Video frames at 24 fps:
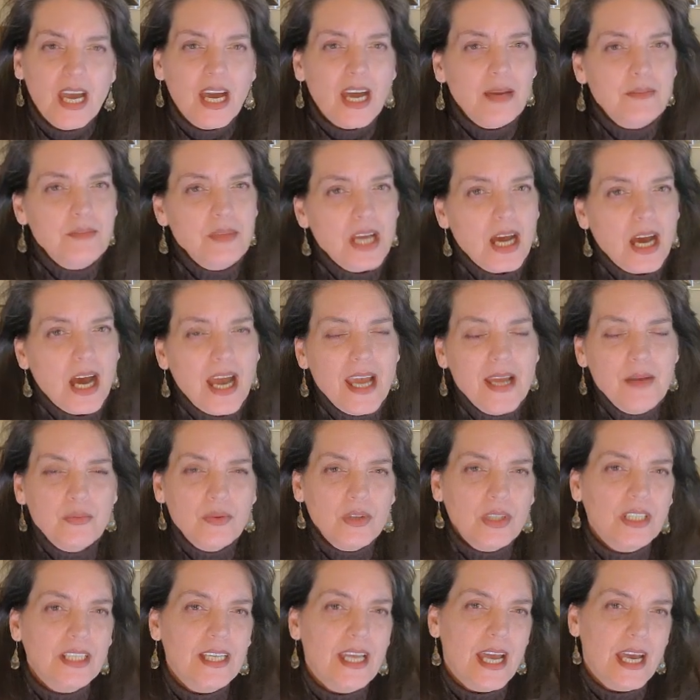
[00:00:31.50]
I
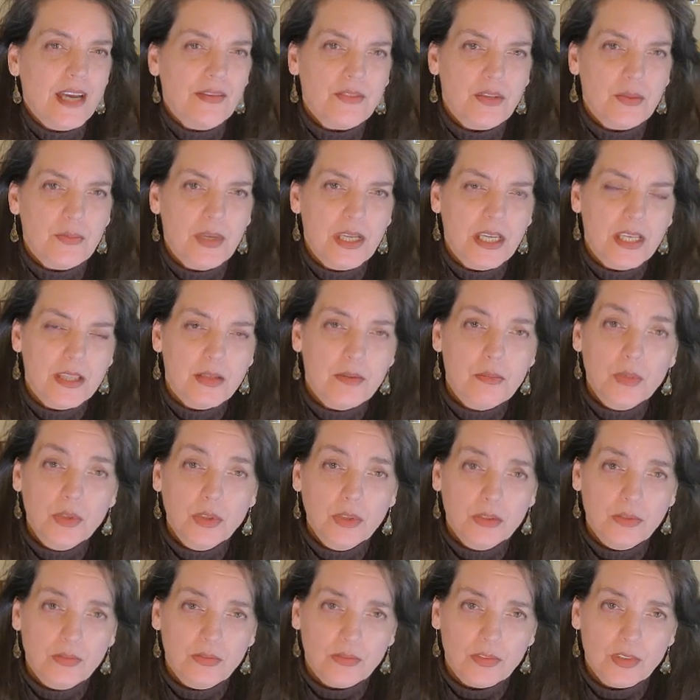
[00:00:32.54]
really have to be in the
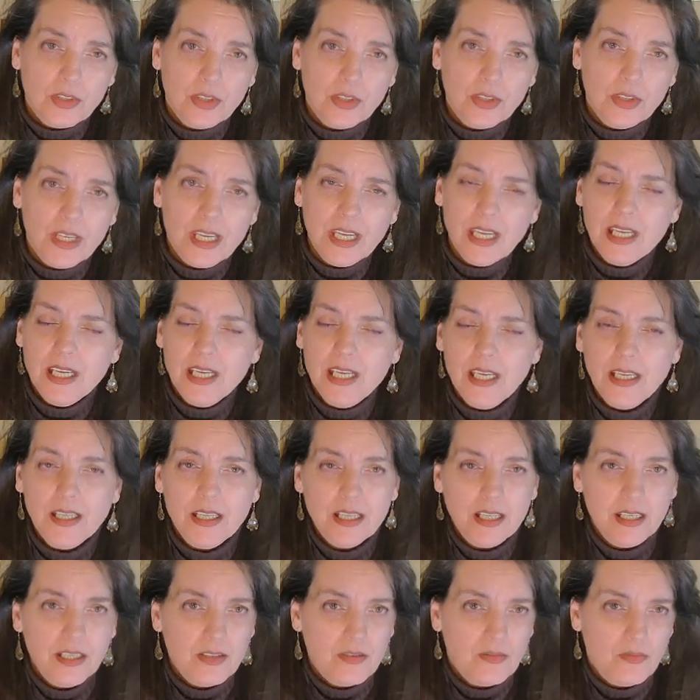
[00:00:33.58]
mood for any
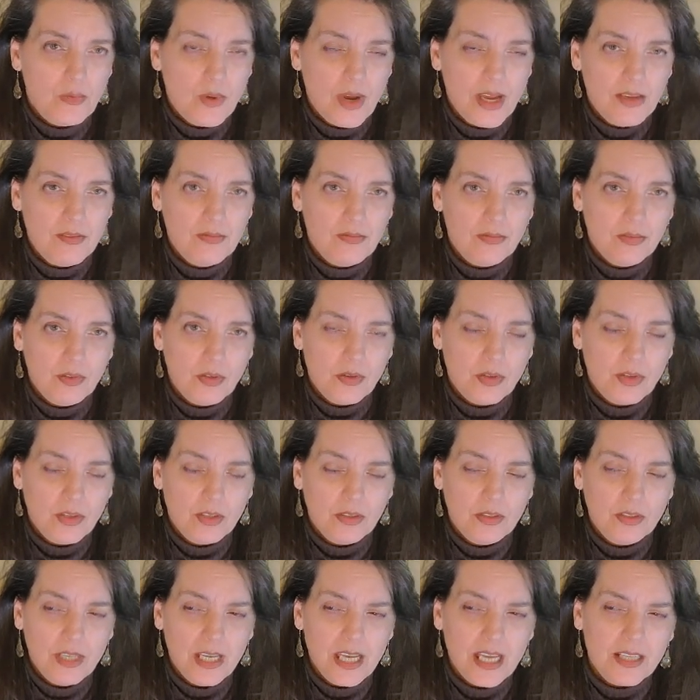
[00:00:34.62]
kind of white
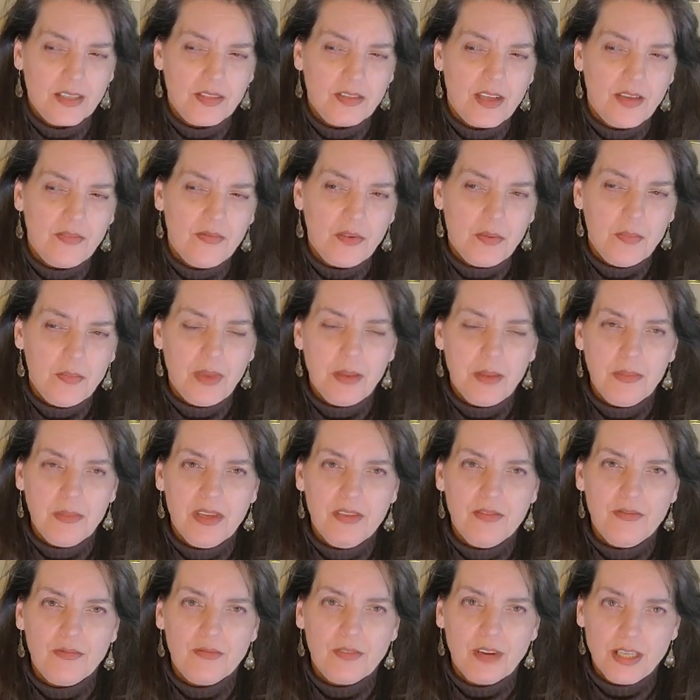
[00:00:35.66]
floral, except for
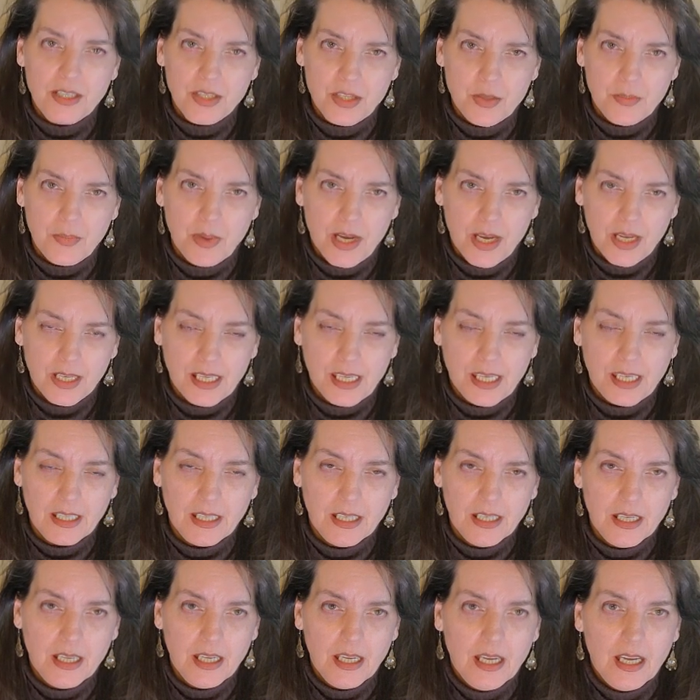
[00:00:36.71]
maybe frangipani.
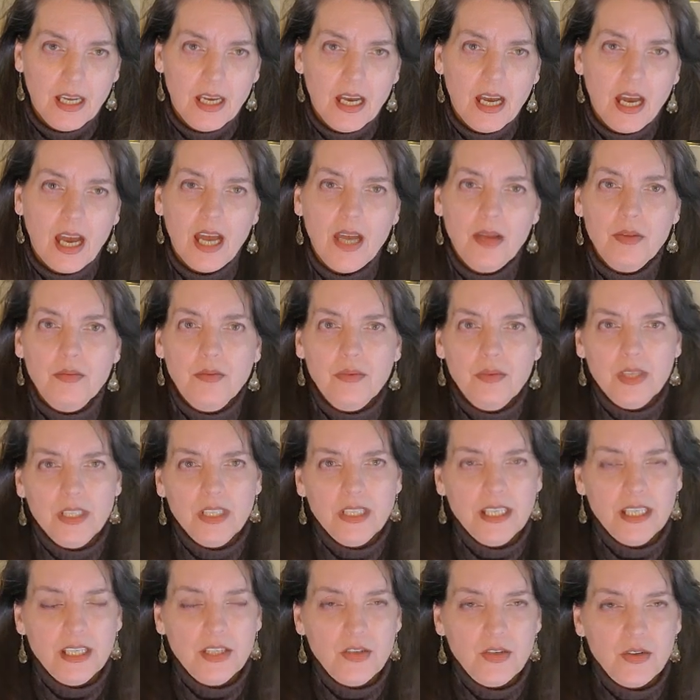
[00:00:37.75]
I
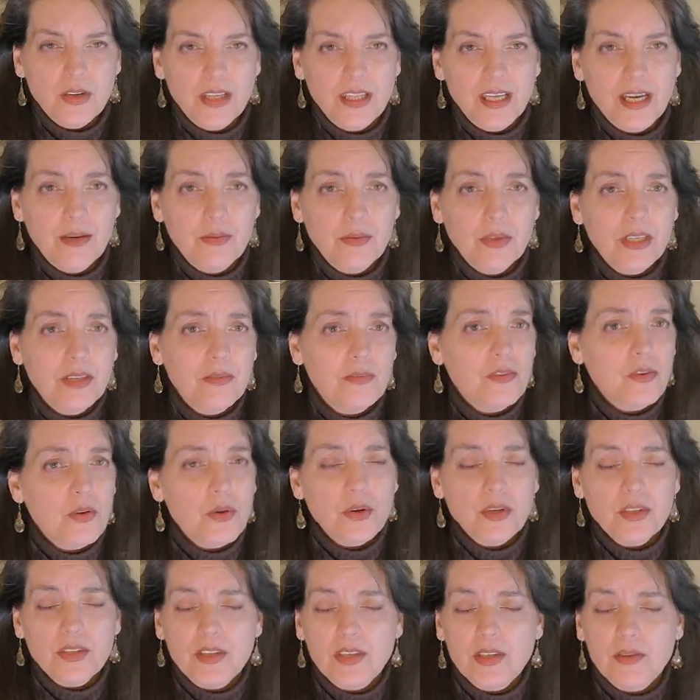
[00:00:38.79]
really enjoy that one. Of
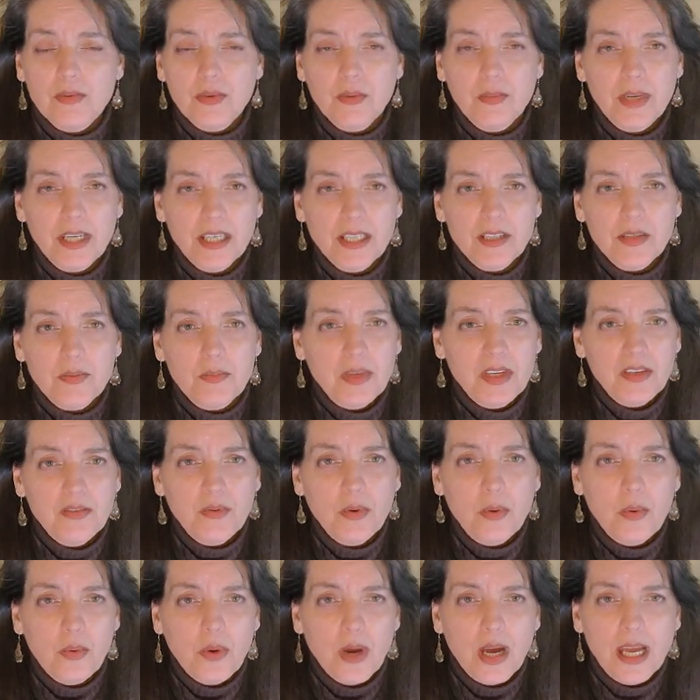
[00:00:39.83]
course, it reminds me of
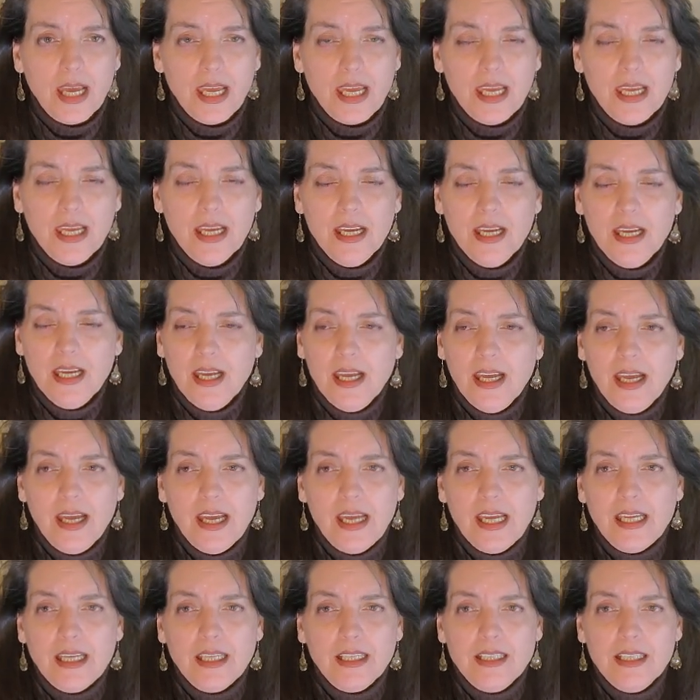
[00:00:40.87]
Hawaii,
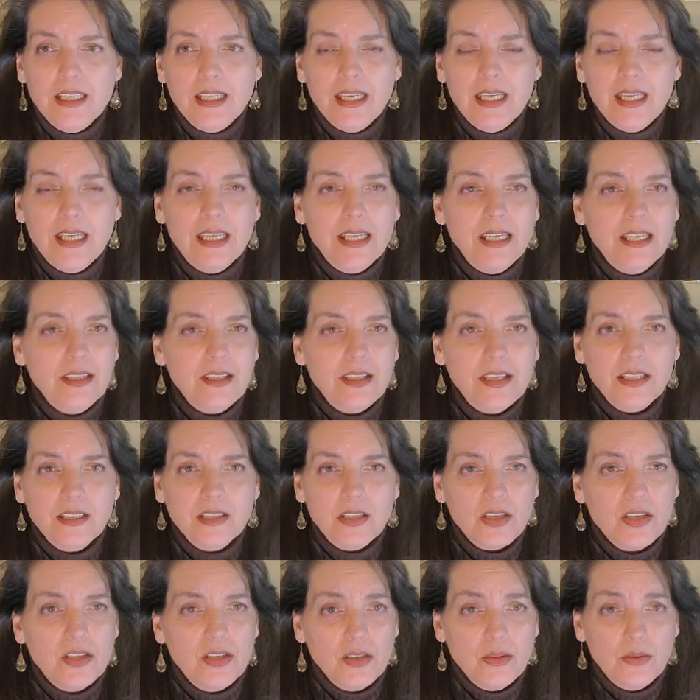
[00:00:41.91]
and anything
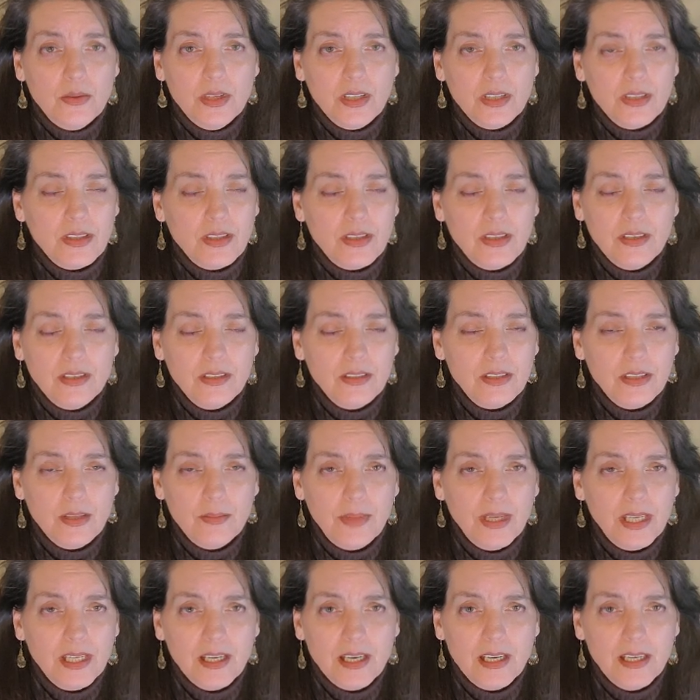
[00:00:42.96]
to do with the
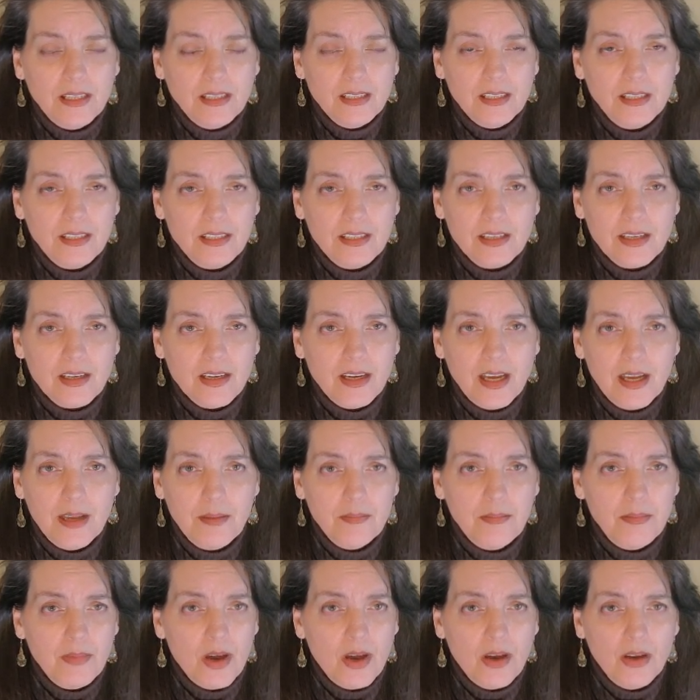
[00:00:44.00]
Big Island,
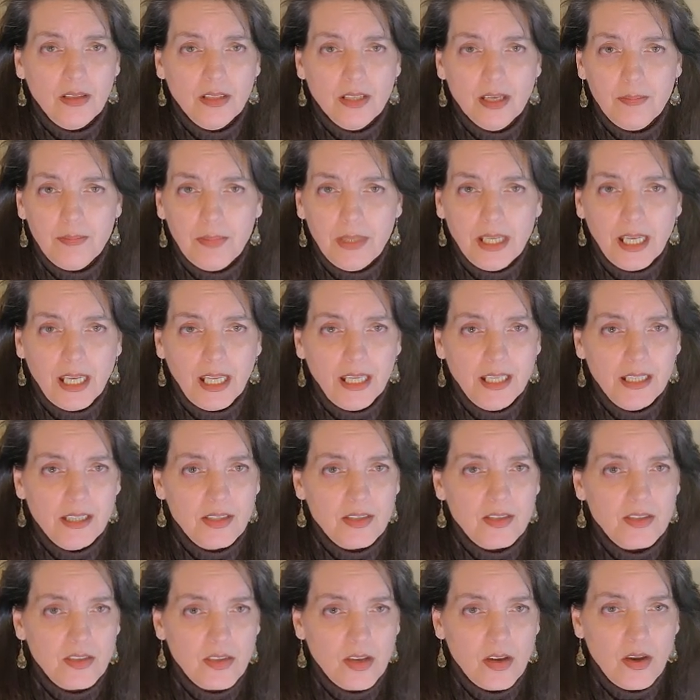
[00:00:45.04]
I'm all up in it.
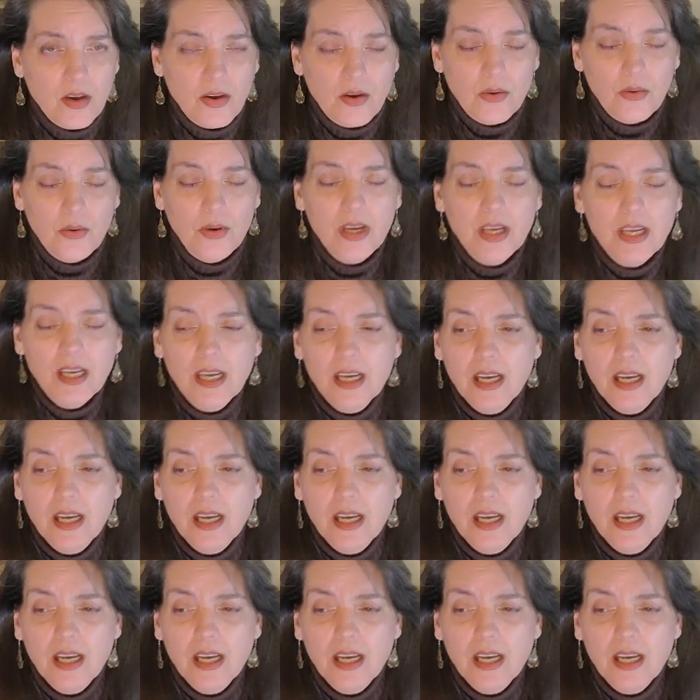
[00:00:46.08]
So,